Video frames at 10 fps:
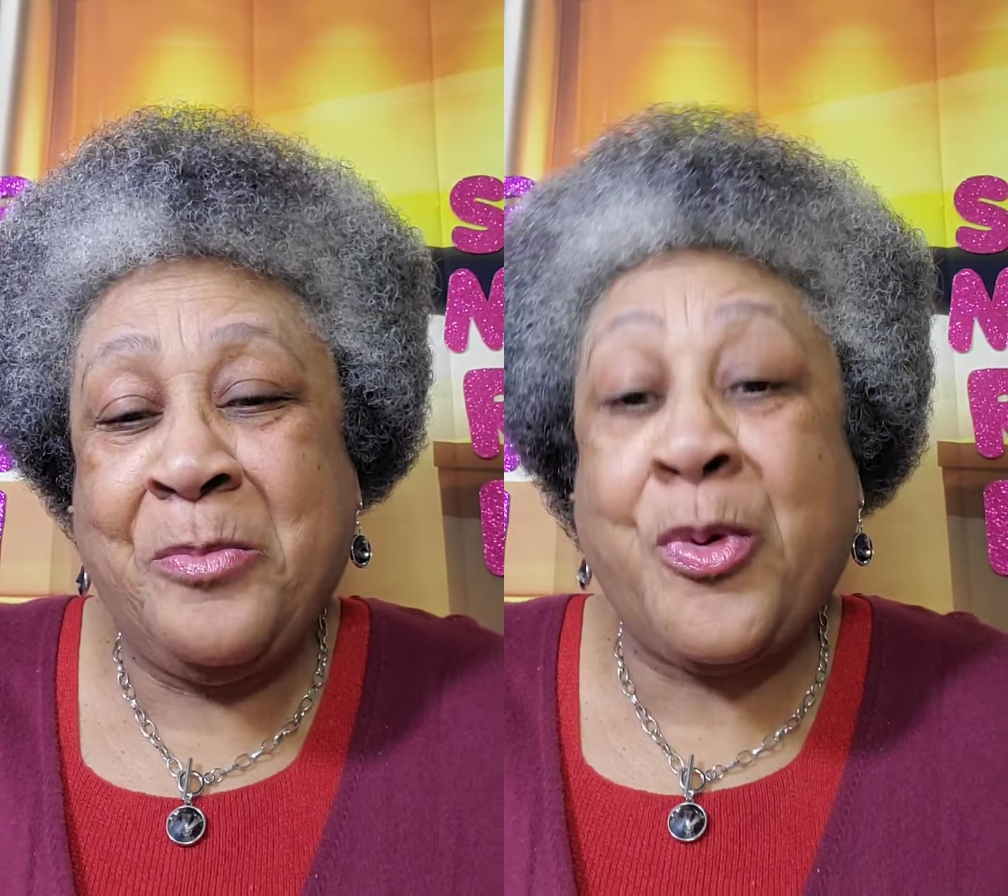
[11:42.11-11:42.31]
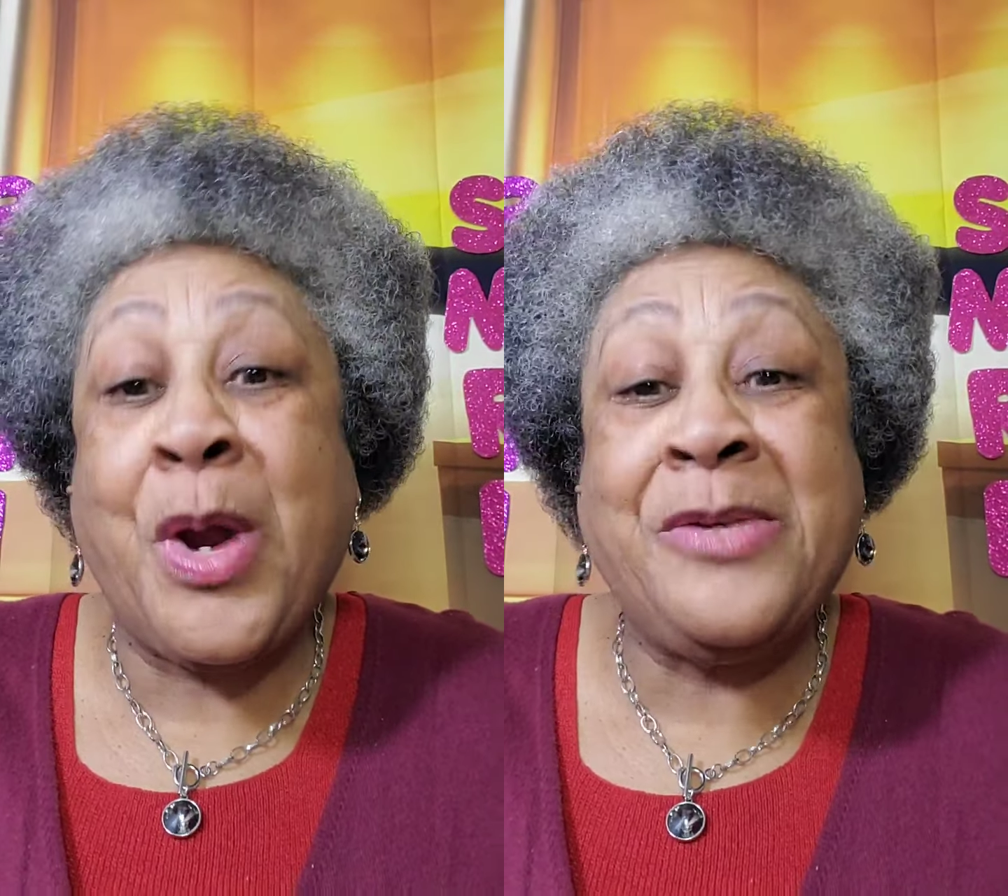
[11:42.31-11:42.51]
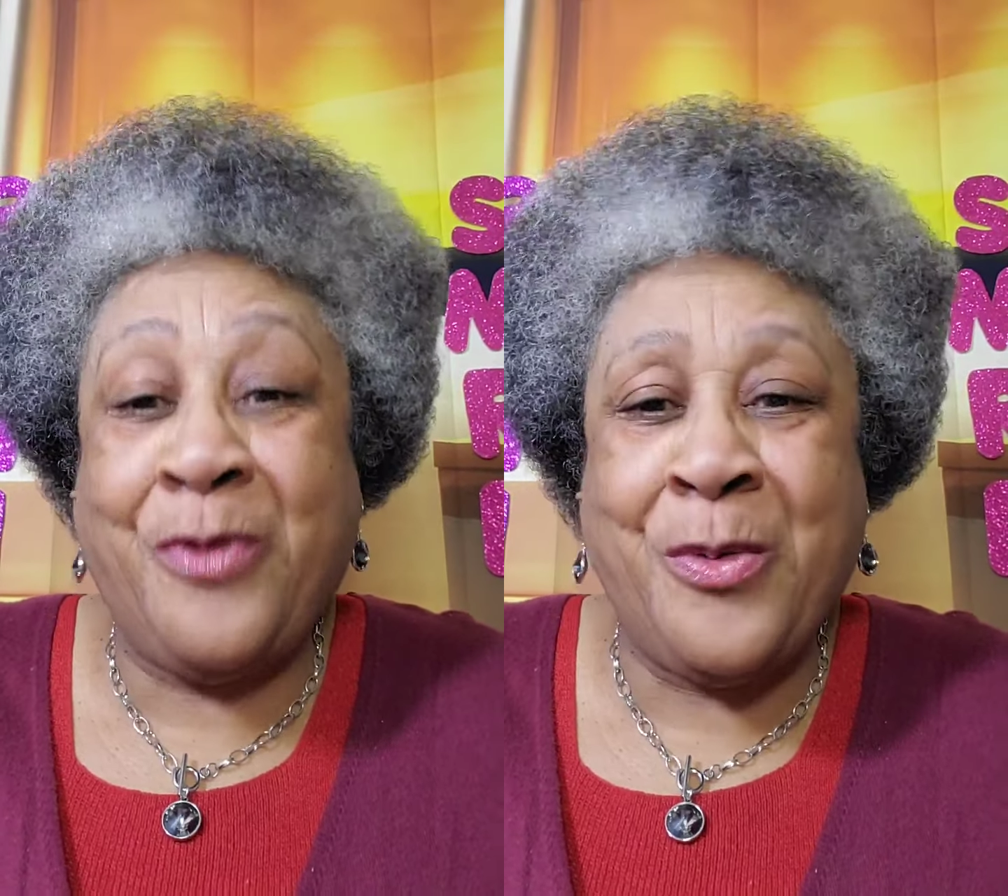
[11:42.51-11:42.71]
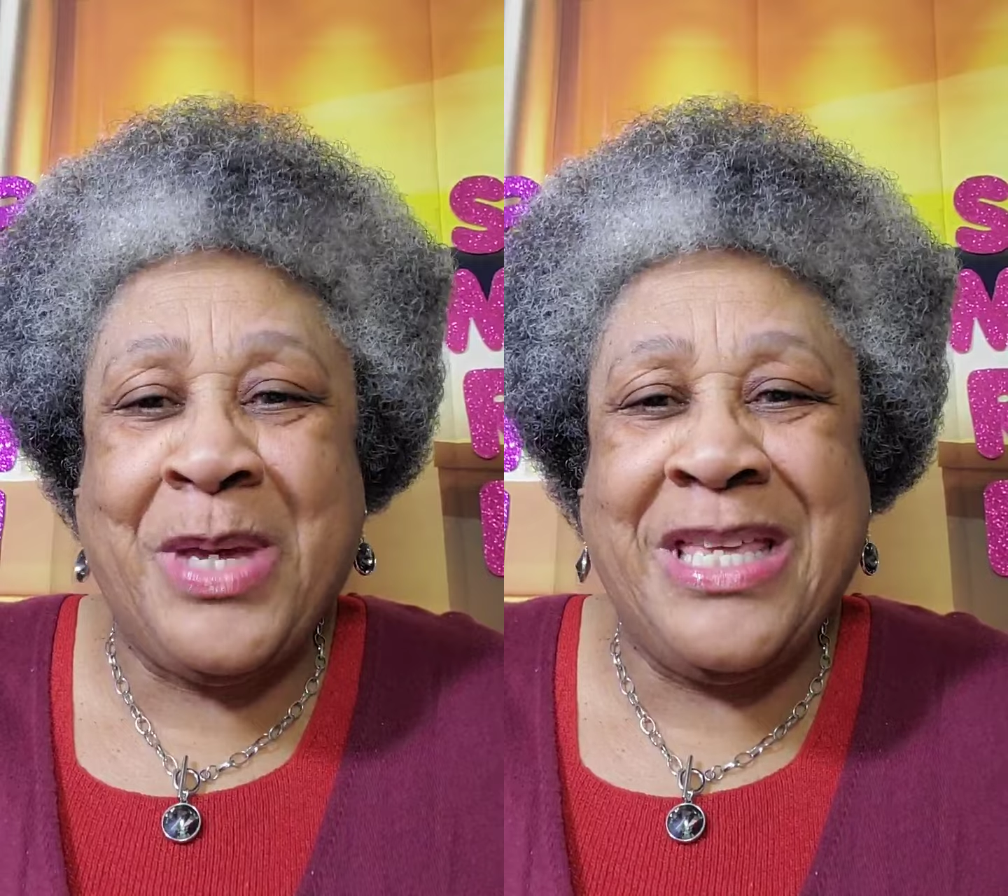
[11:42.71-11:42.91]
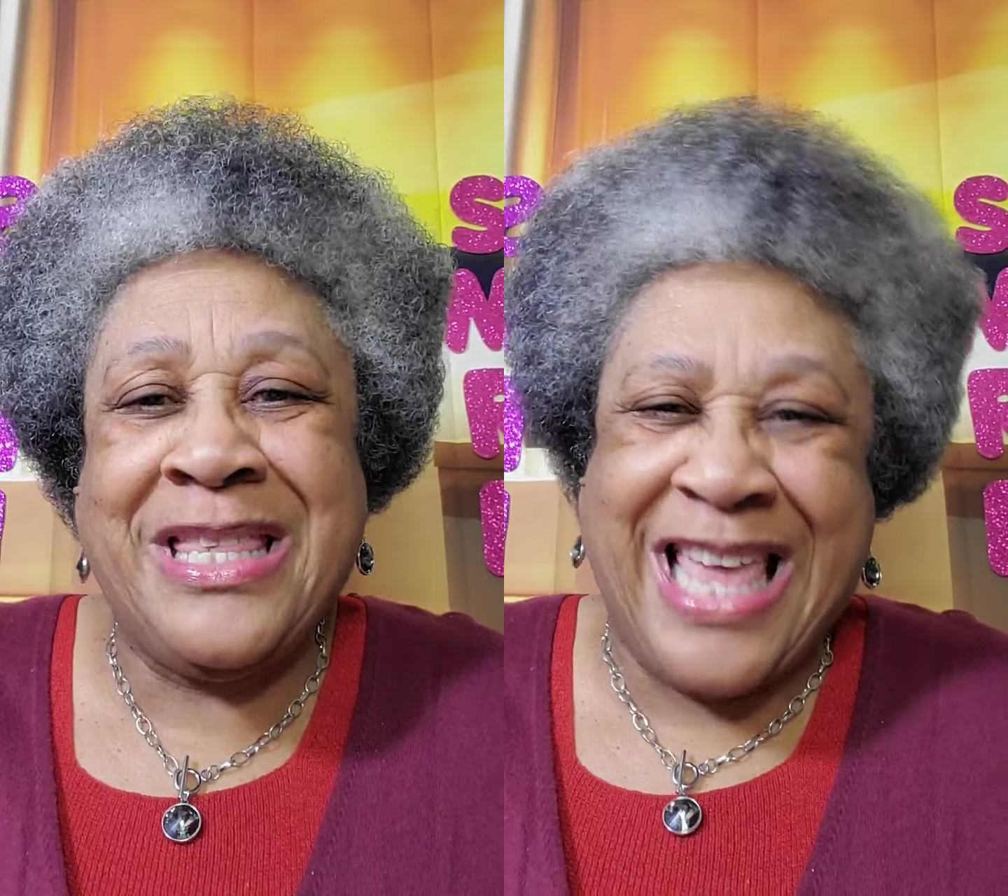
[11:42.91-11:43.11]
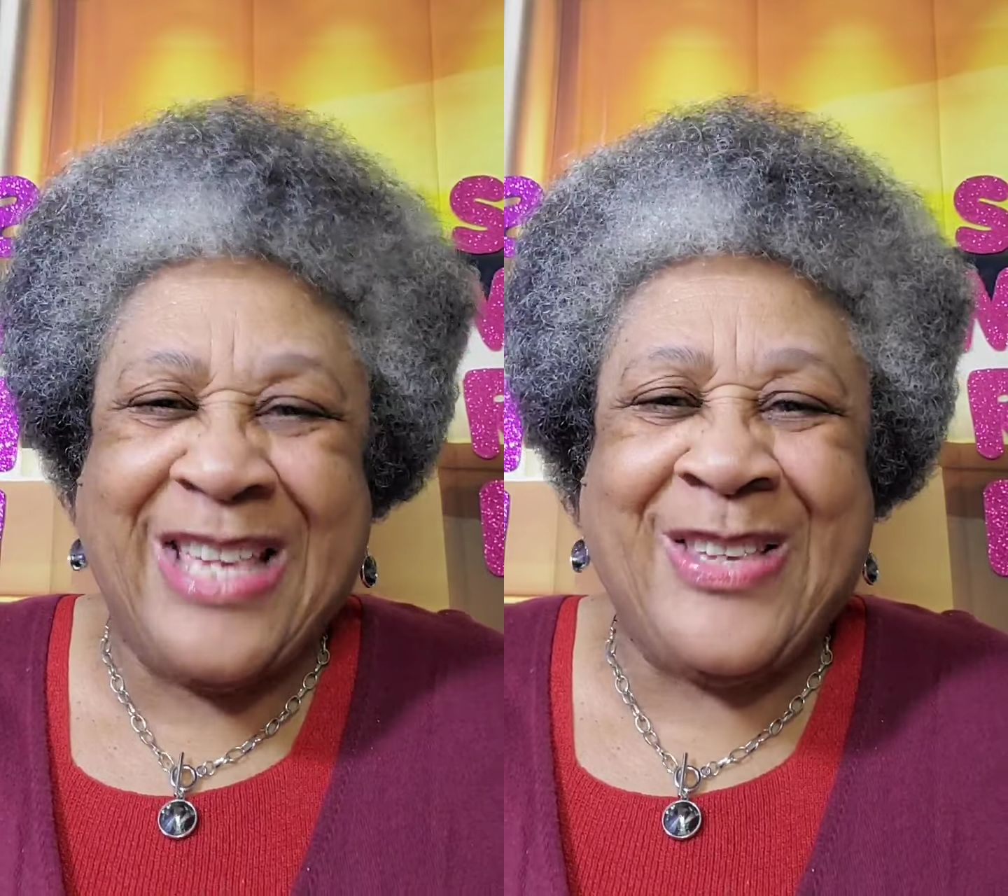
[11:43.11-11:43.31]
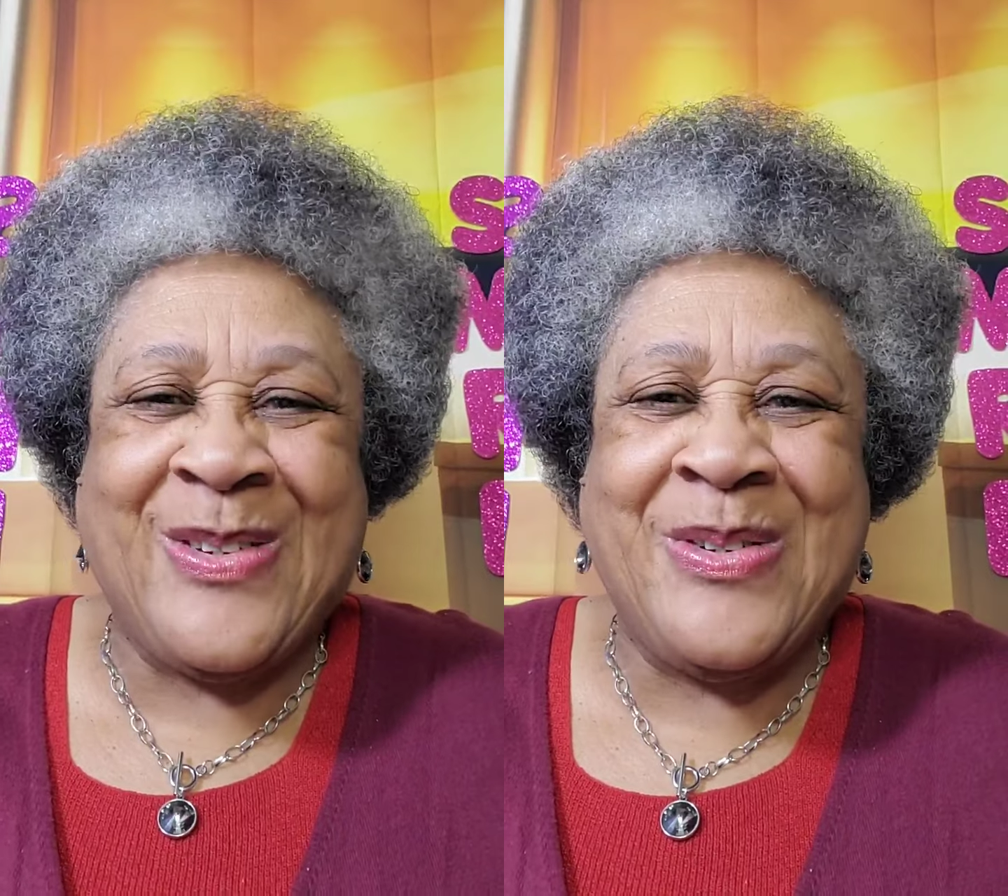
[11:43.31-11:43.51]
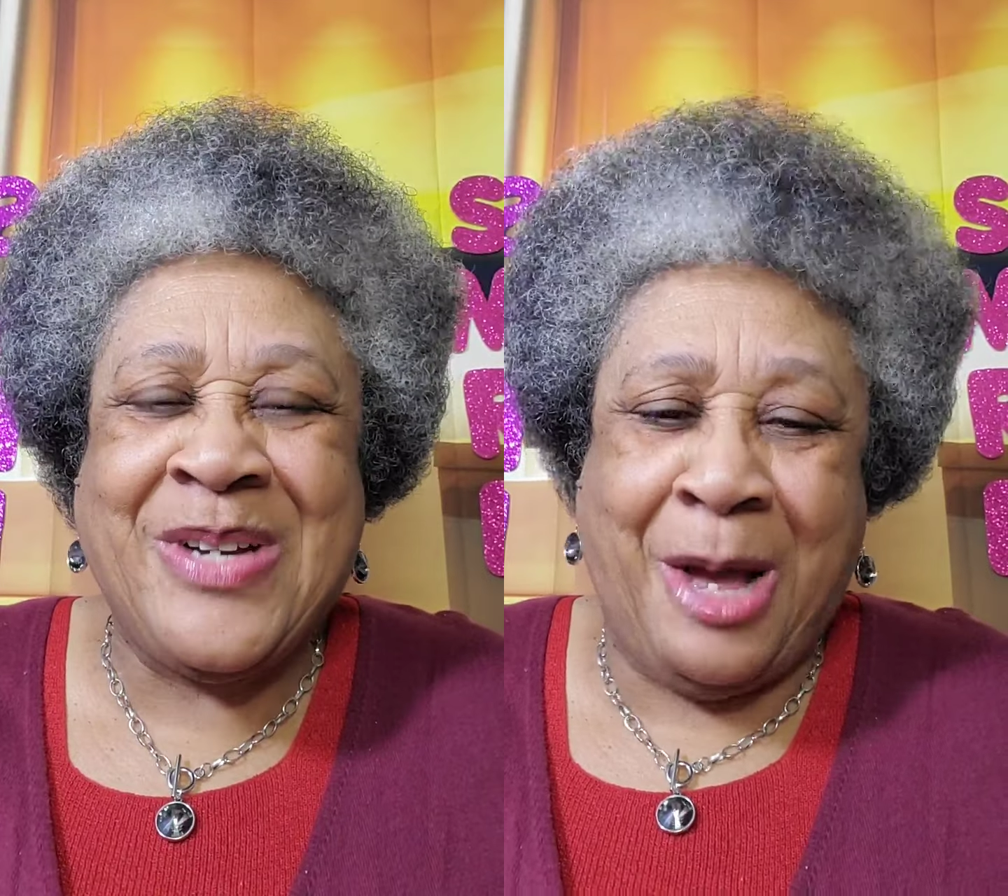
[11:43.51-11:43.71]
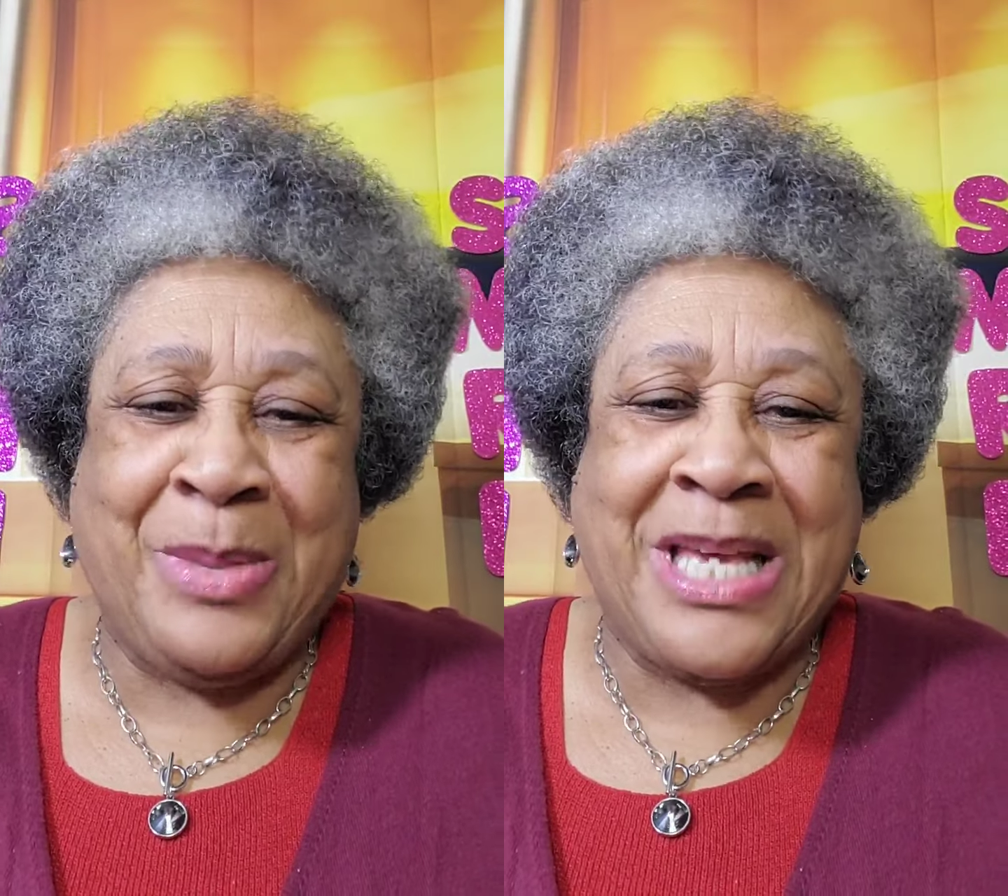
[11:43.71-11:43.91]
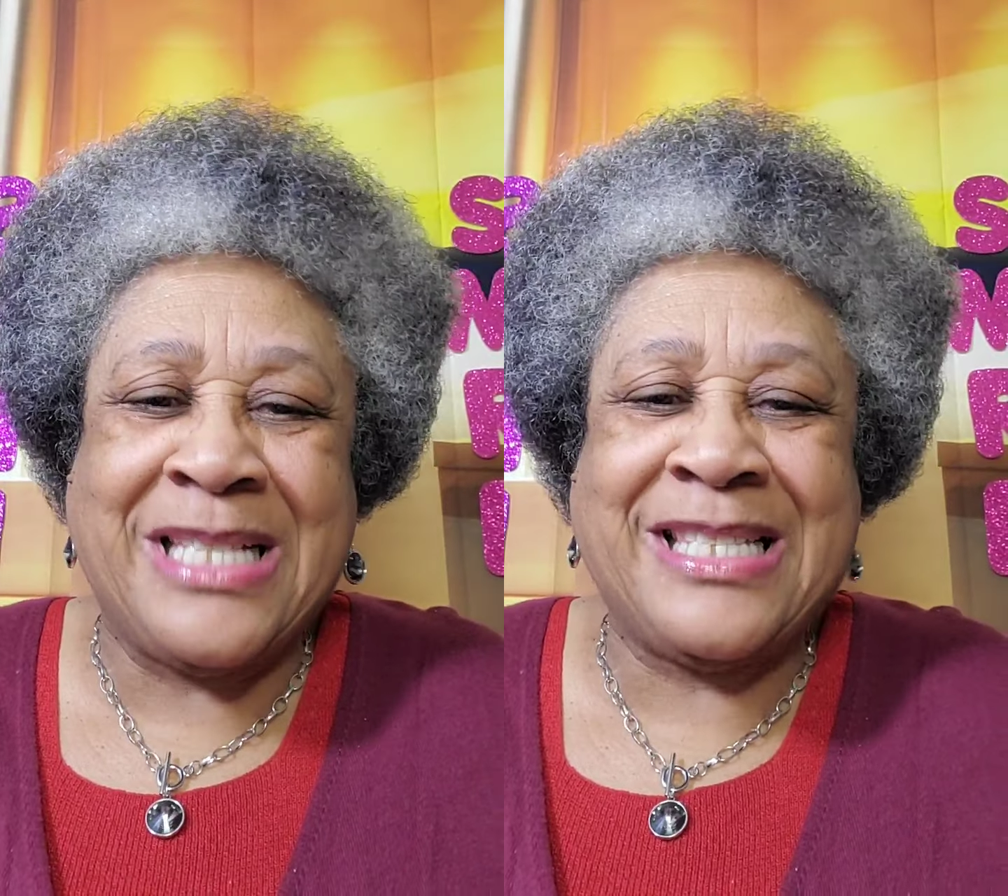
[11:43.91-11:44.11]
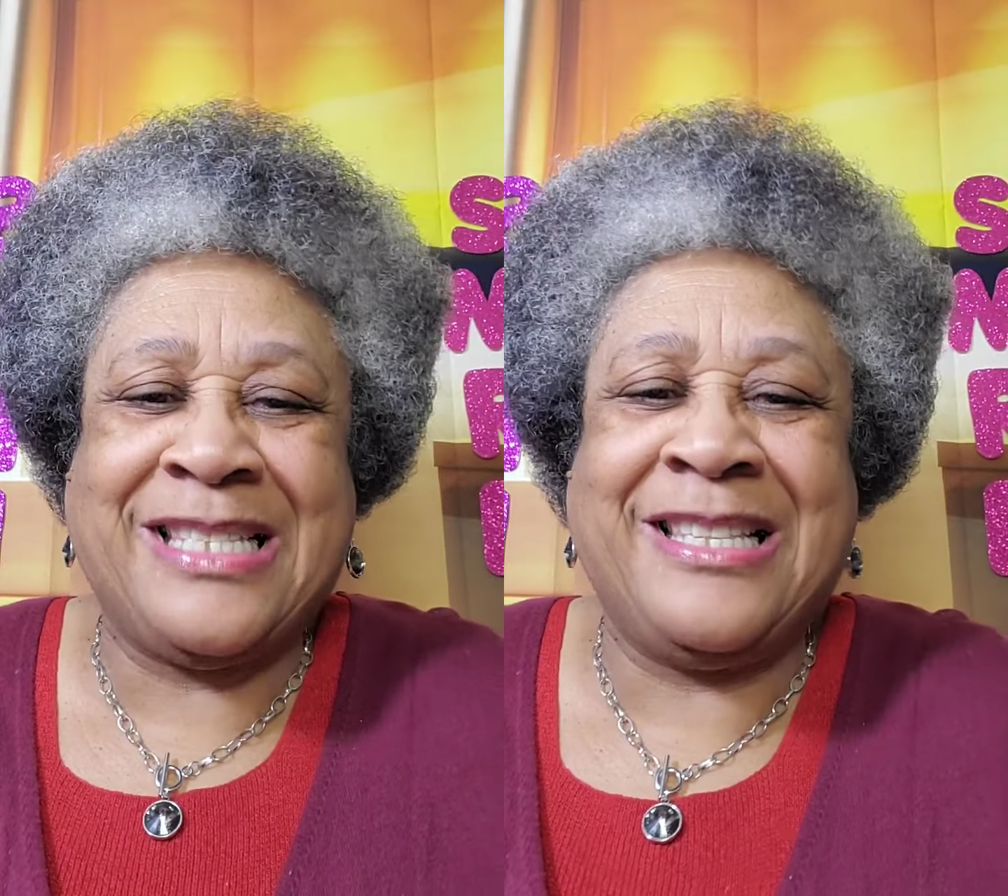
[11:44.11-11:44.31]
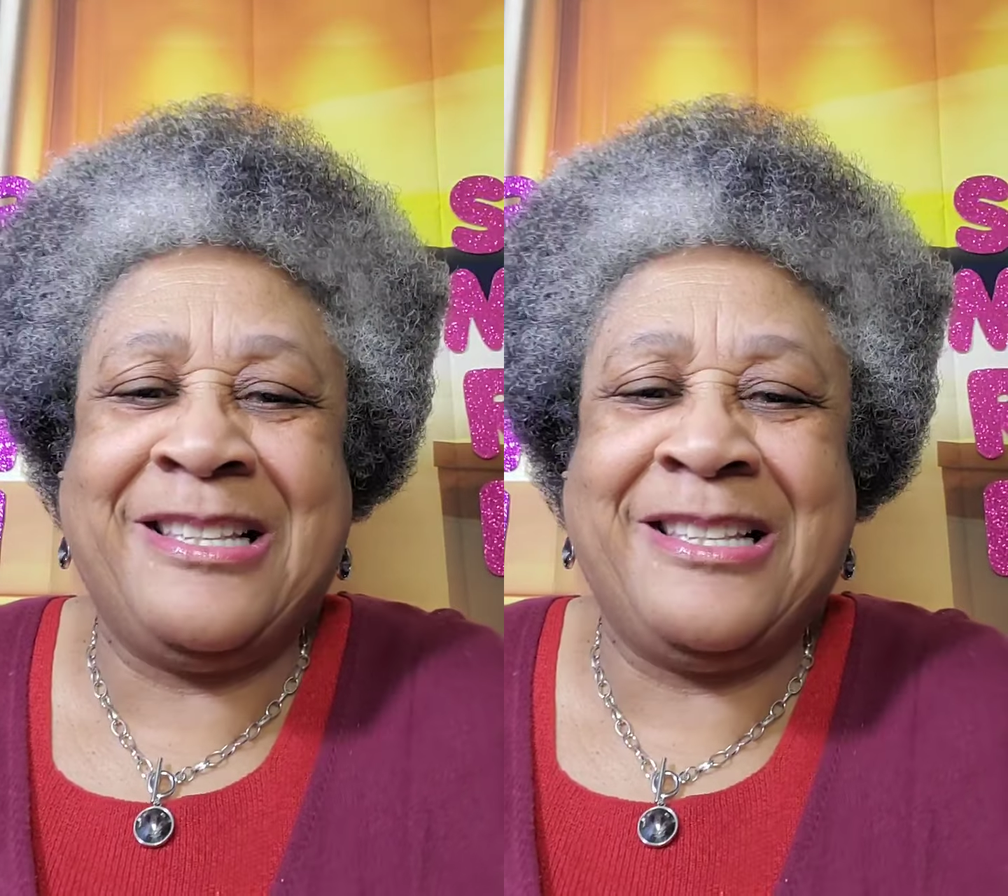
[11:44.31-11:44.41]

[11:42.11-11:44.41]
Pray for me. Thank you. God bless.